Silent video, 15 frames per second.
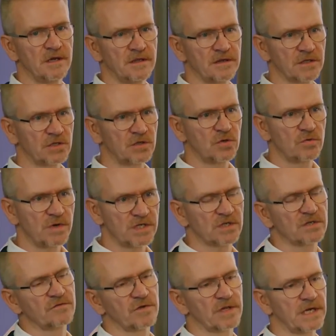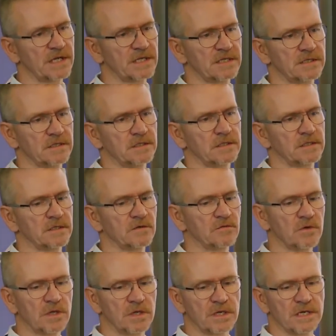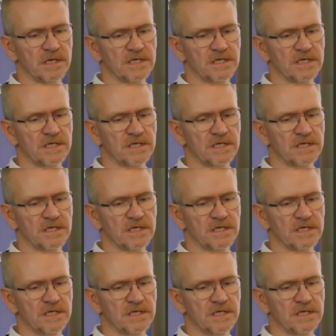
There are two reasons for that. One